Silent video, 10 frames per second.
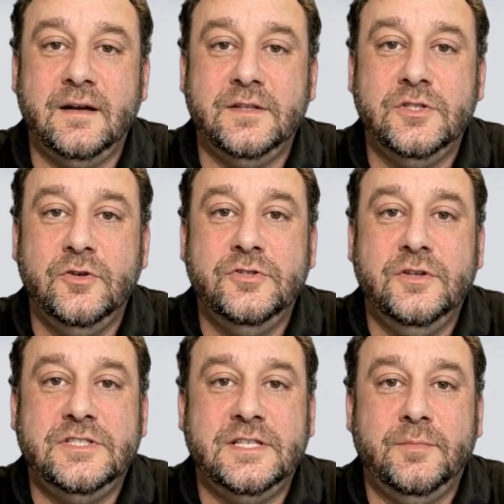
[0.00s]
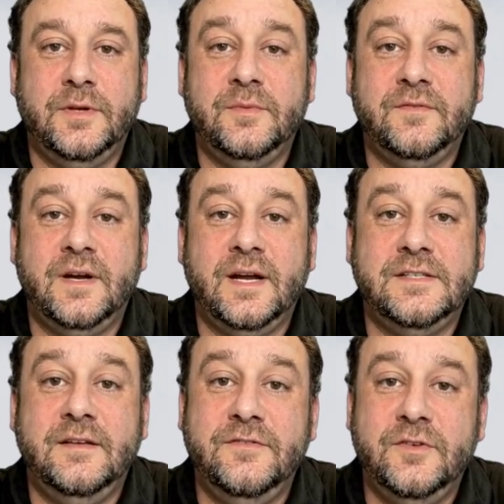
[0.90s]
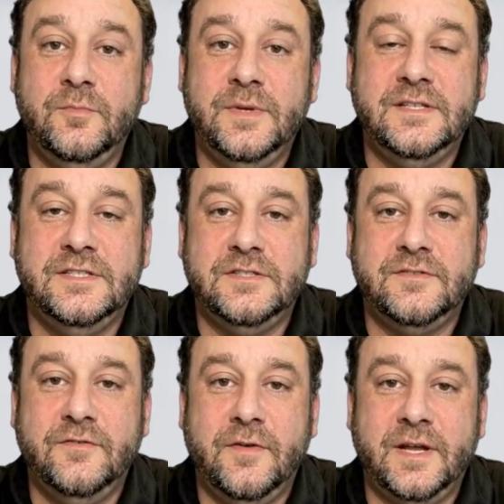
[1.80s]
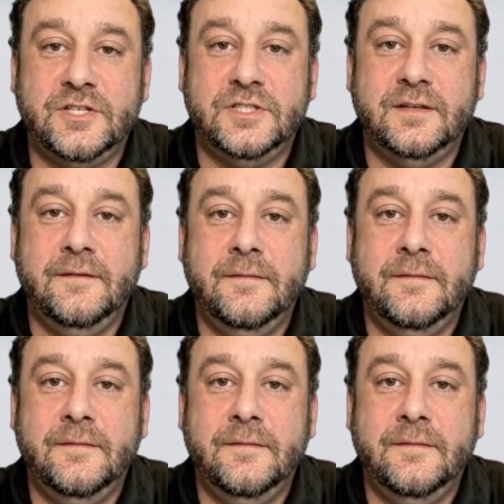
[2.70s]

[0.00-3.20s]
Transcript: the user simply provides a few pieces of information.